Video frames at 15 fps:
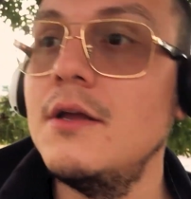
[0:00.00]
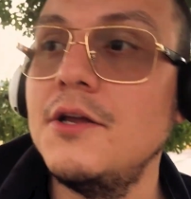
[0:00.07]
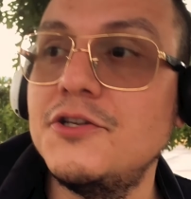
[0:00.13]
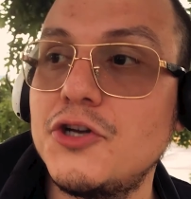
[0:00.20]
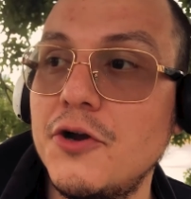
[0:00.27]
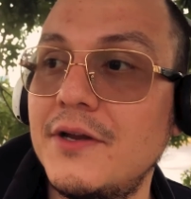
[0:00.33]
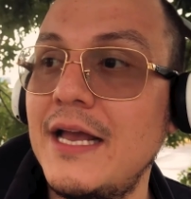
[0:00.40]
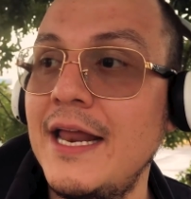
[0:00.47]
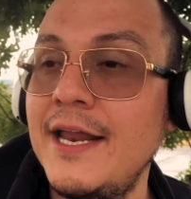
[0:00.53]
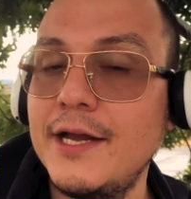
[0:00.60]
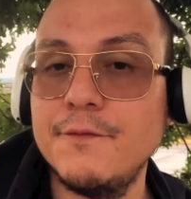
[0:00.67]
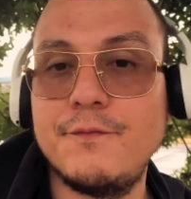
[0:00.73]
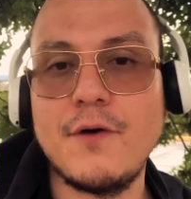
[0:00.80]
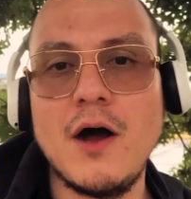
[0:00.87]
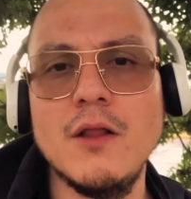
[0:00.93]
You start gaining
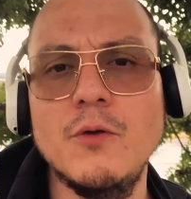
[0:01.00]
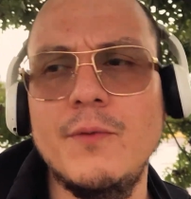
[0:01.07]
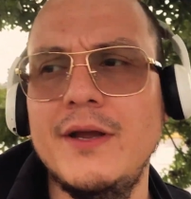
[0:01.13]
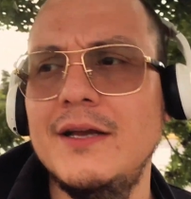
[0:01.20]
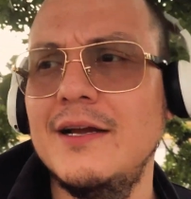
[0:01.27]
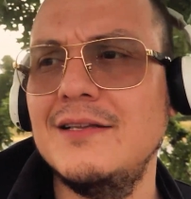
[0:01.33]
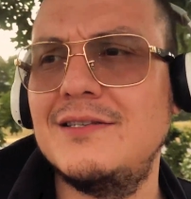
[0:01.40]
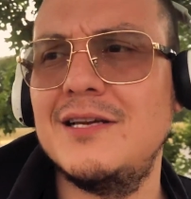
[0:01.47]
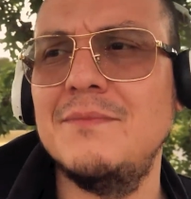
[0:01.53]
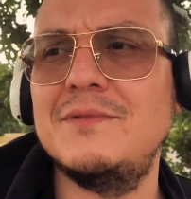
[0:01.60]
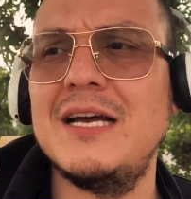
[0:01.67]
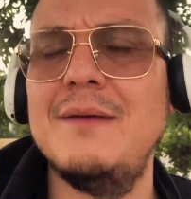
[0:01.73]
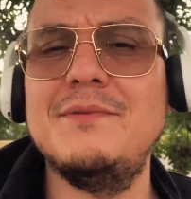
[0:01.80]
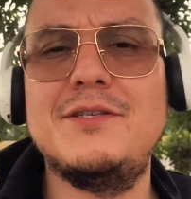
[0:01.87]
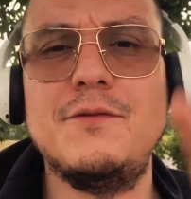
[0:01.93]
a following. And
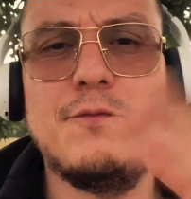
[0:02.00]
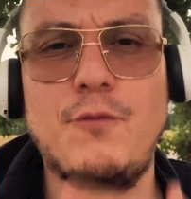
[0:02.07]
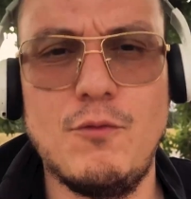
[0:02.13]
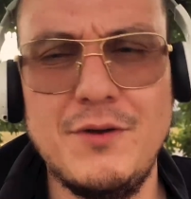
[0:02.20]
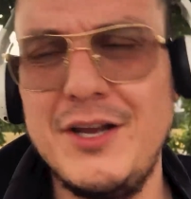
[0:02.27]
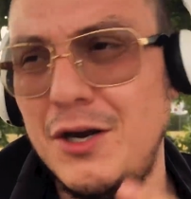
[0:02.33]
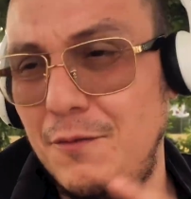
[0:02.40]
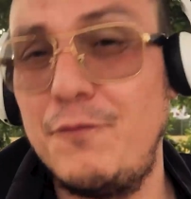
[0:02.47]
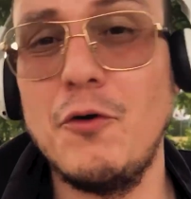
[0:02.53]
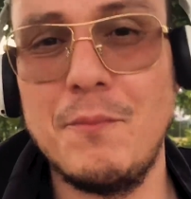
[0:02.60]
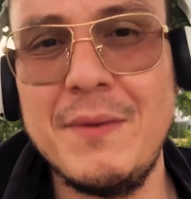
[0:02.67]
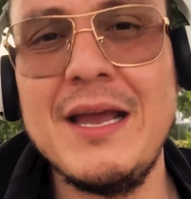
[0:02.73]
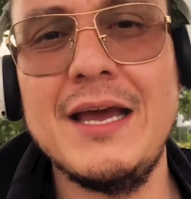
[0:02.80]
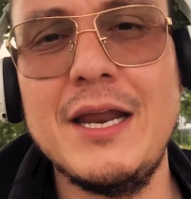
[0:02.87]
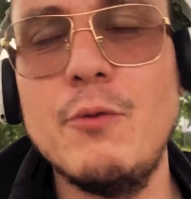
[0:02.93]
sometimes, you know, for
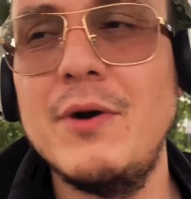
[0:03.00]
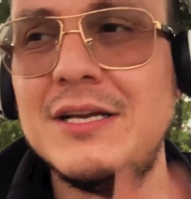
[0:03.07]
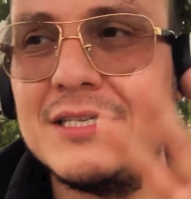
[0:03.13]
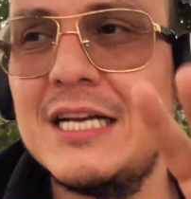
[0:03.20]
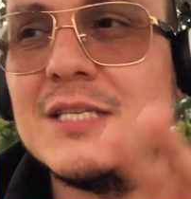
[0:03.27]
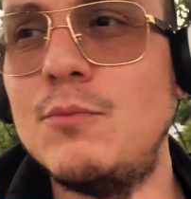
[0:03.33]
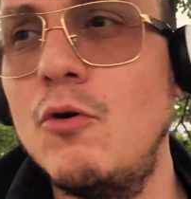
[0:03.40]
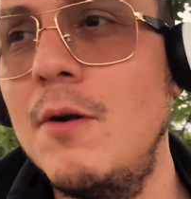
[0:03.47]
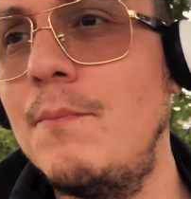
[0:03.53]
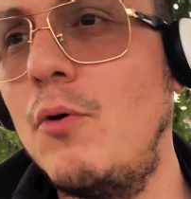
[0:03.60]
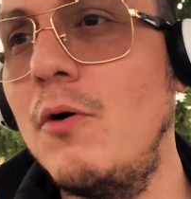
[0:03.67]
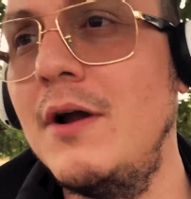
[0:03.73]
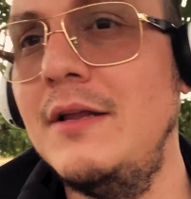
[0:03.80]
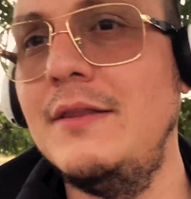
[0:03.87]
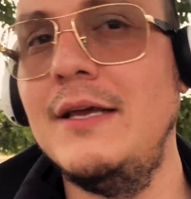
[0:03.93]
me, anyways, that's more
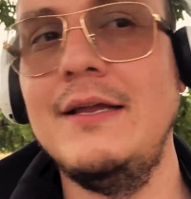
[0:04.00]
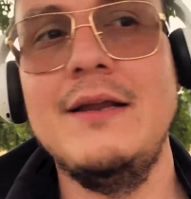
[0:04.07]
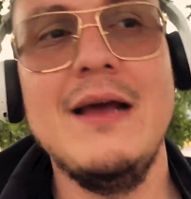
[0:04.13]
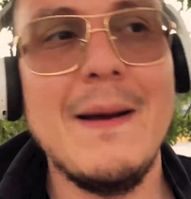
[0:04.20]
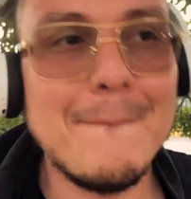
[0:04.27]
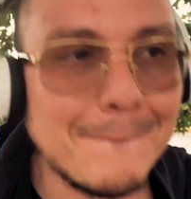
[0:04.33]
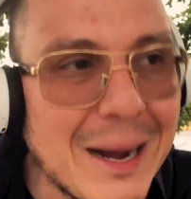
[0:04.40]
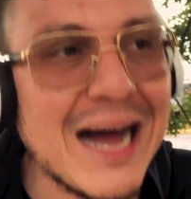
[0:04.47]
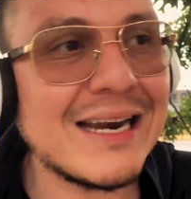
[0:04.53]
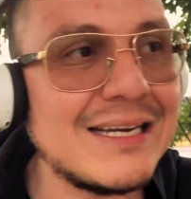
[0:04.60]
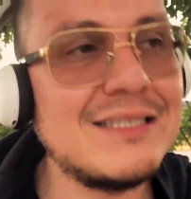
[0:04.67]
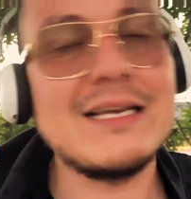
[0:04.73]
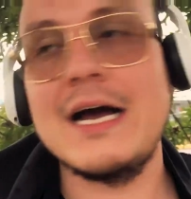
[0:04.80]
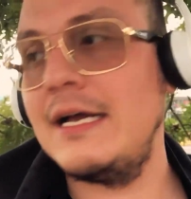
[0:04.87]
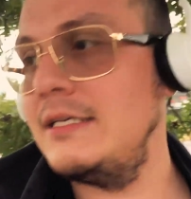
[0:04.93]
important than
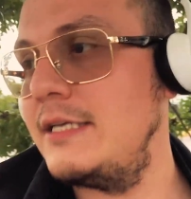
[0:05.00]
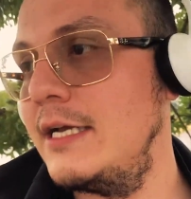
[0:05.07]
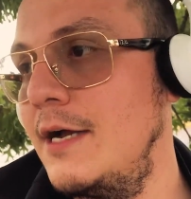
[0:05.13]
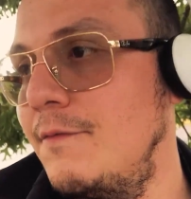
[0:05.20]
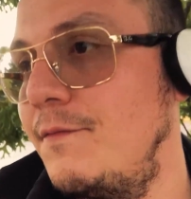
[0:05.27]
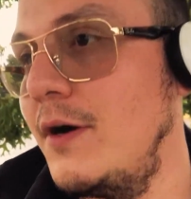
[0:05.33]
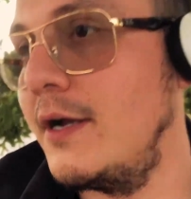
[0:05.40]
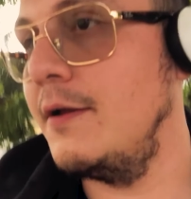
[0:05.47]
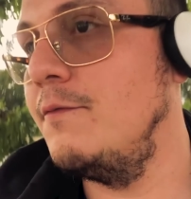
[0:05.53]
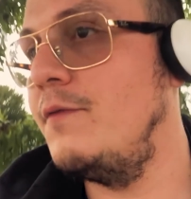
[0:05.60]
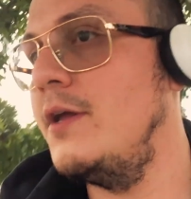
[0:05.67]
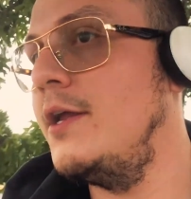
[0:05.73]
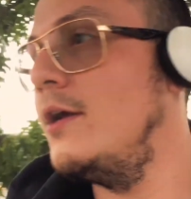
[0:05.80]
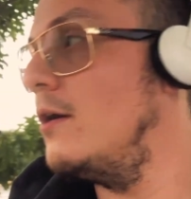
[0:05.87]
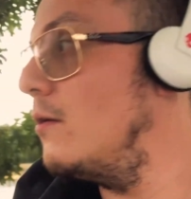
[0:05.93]
monetizing a fucking
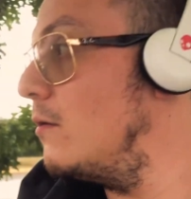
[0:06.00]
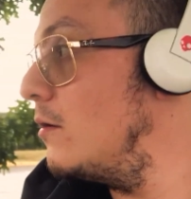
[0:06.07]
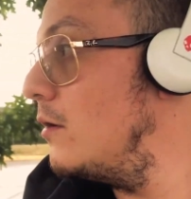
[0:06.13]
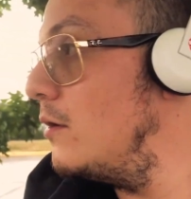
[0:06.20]
video.